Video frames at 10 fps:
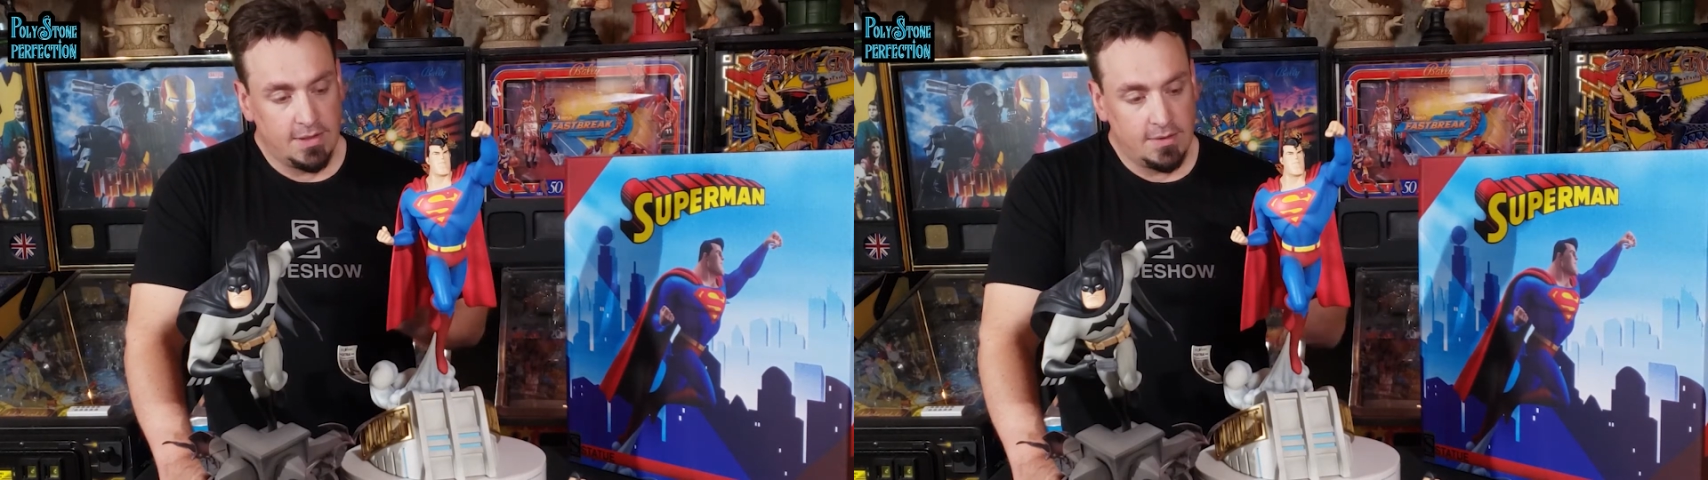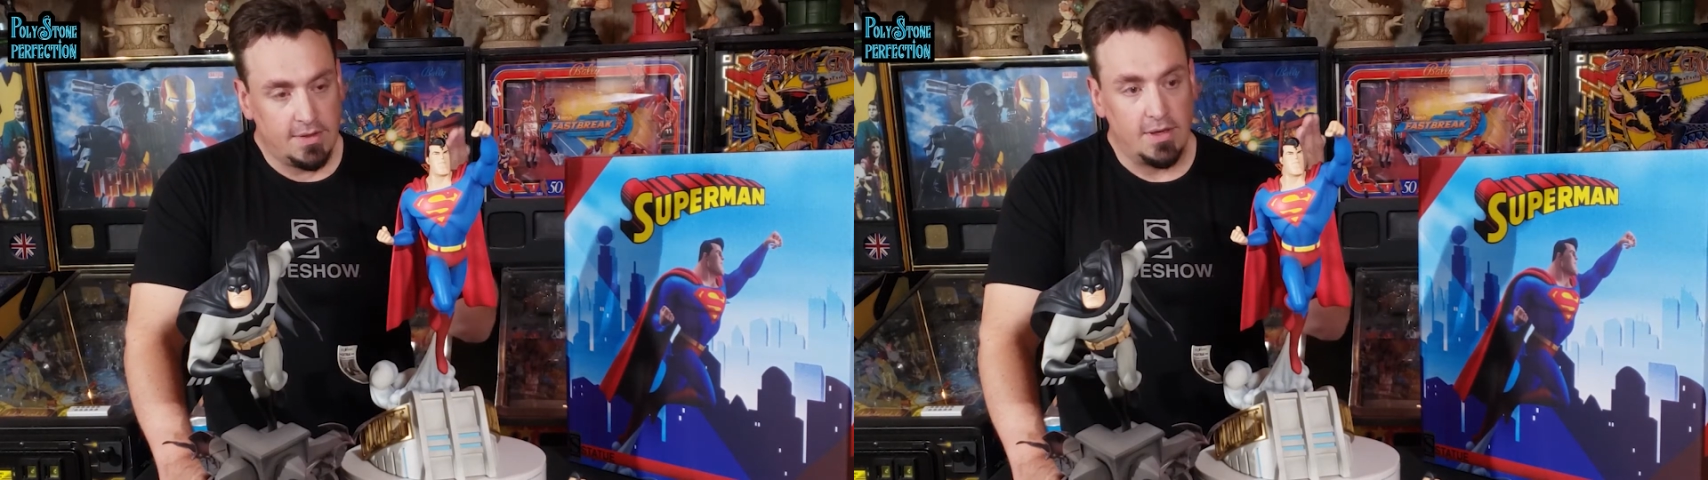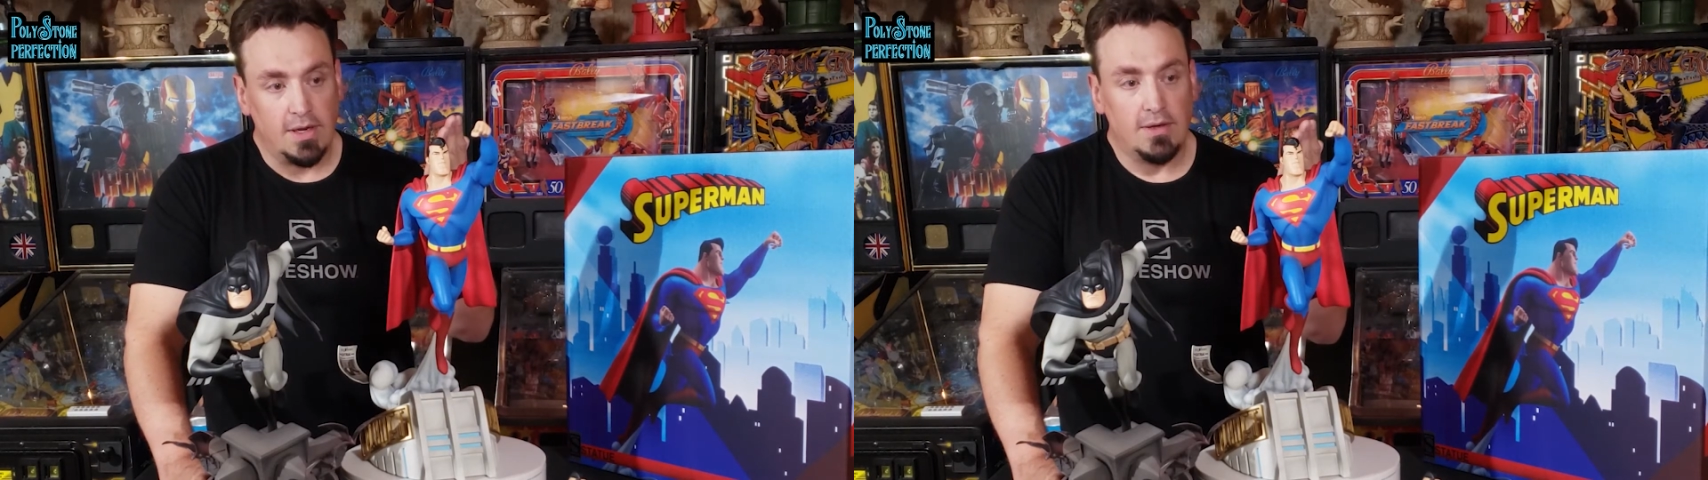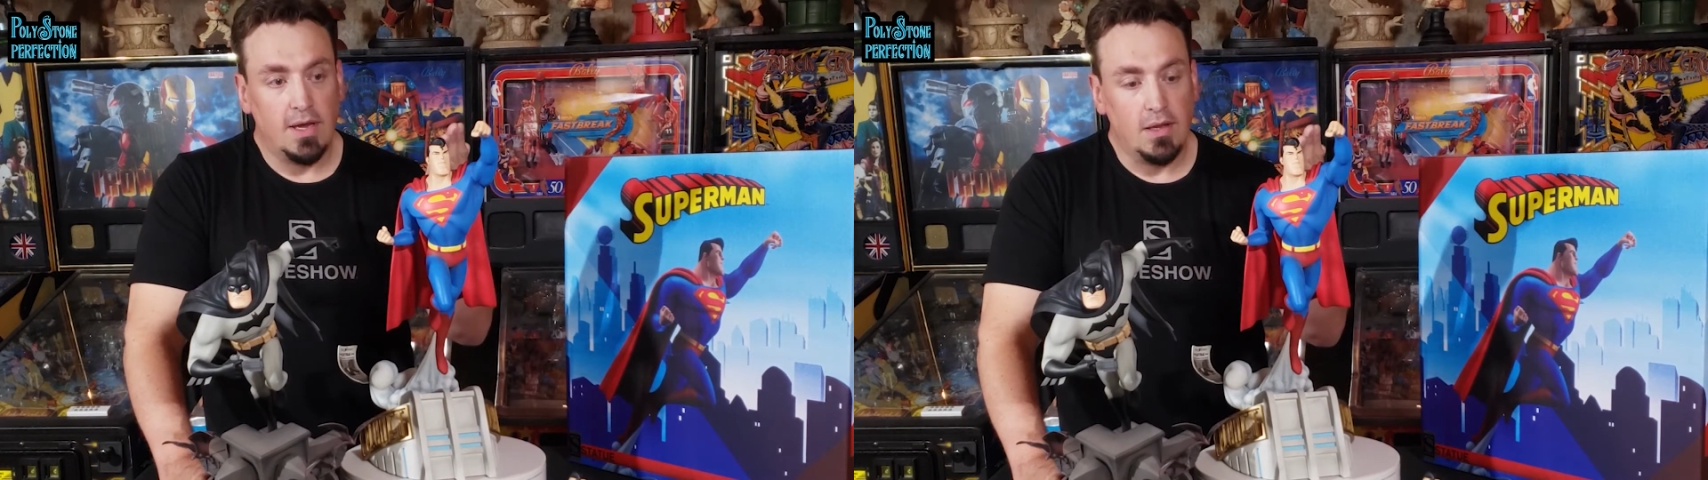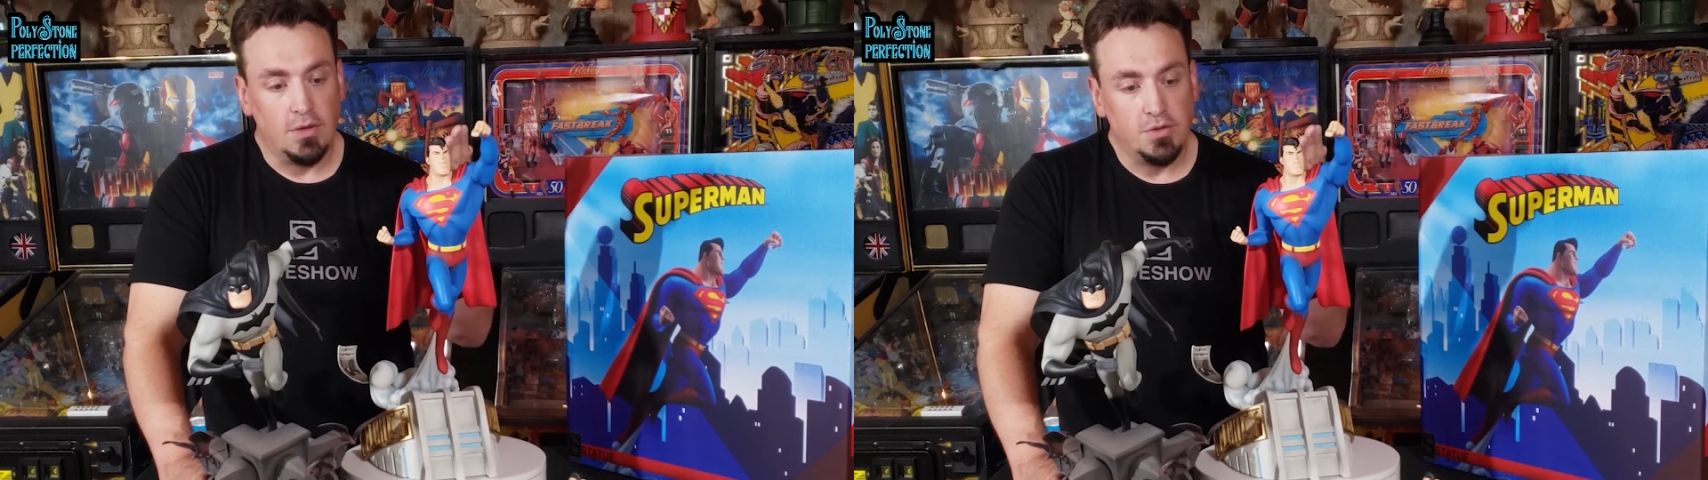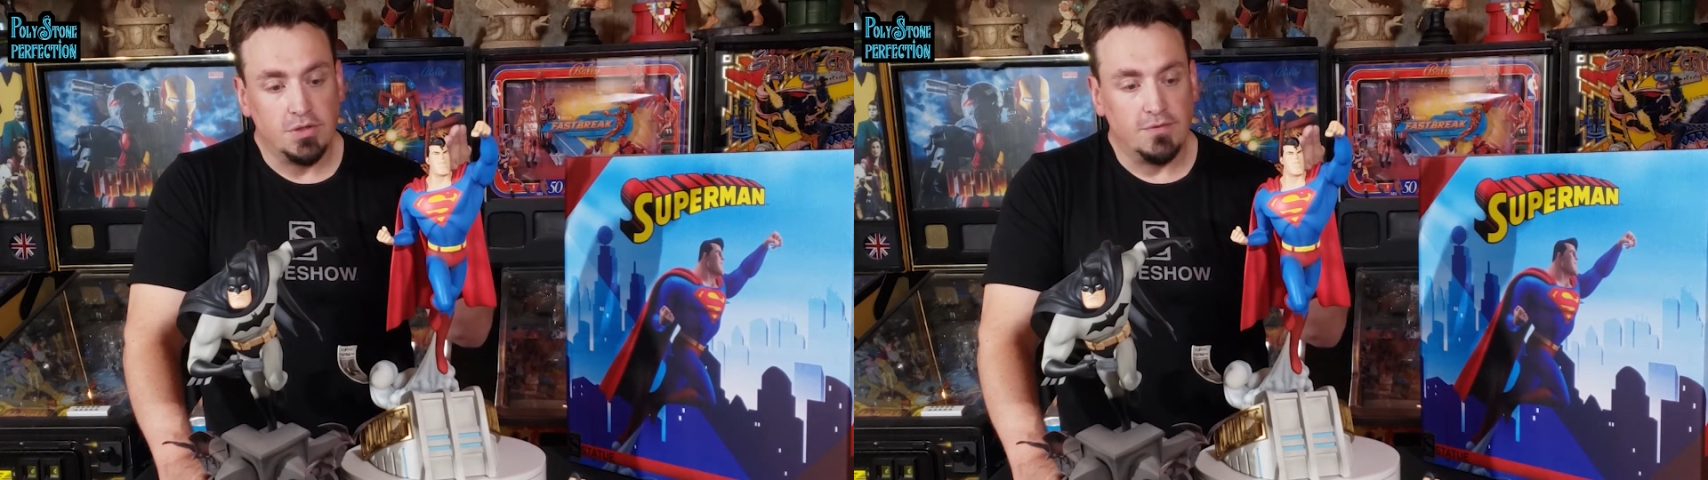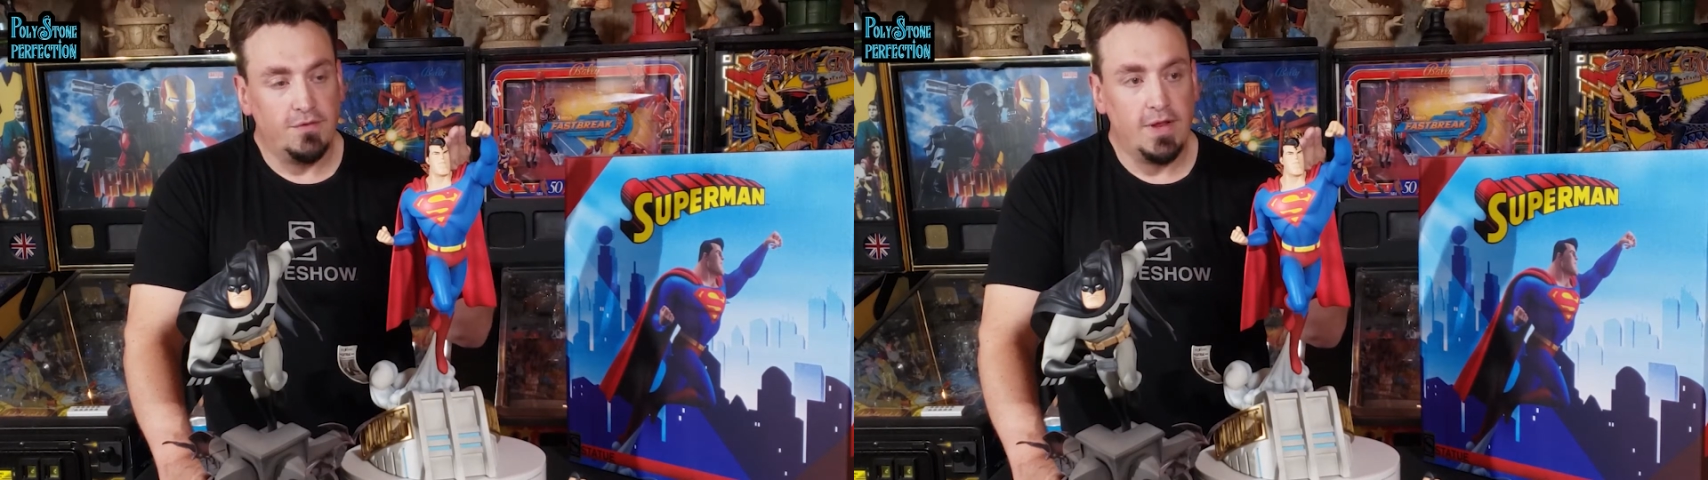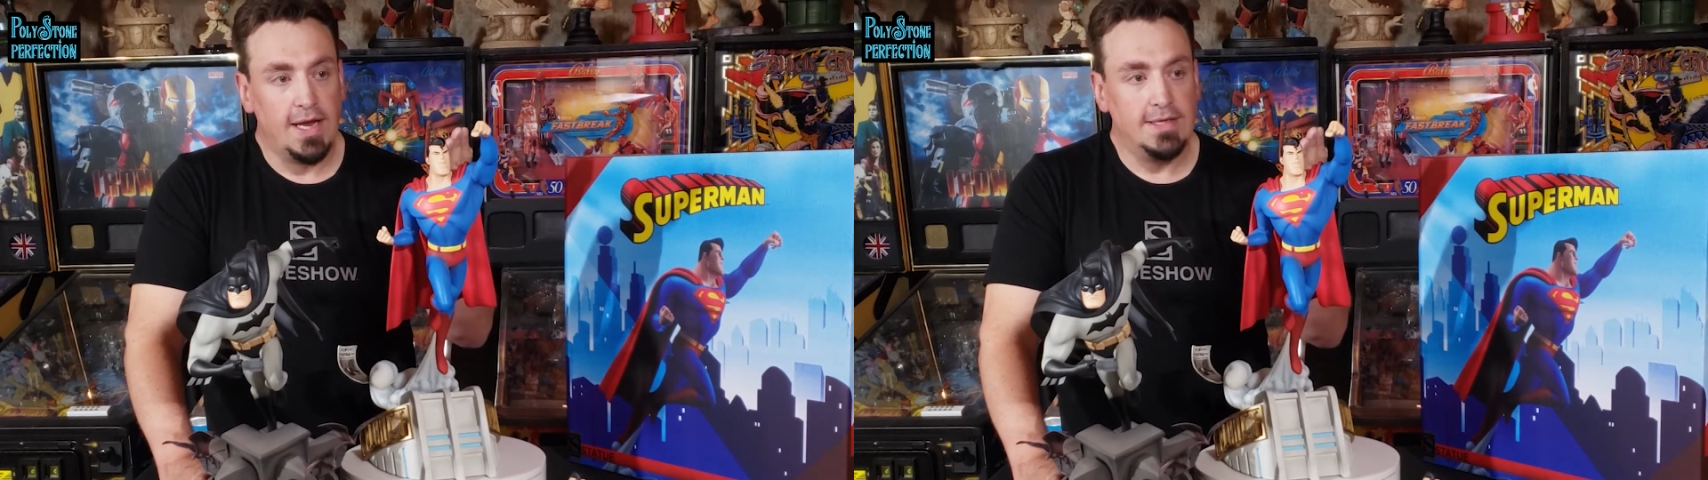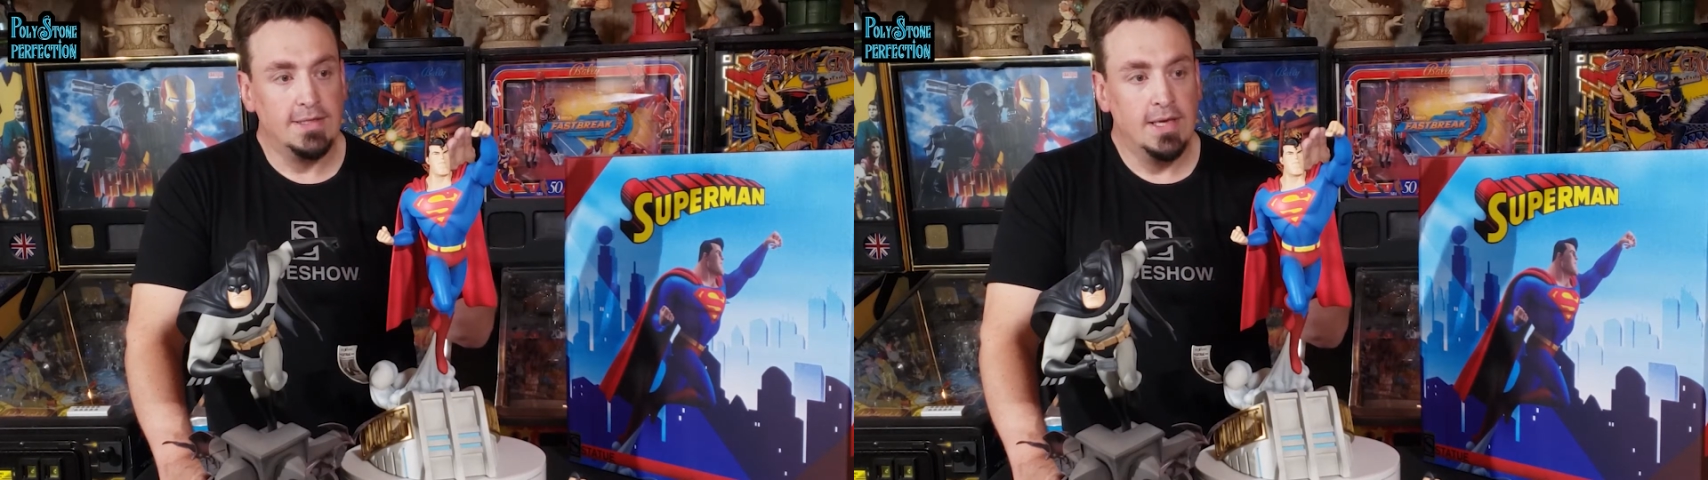the illusion of flight,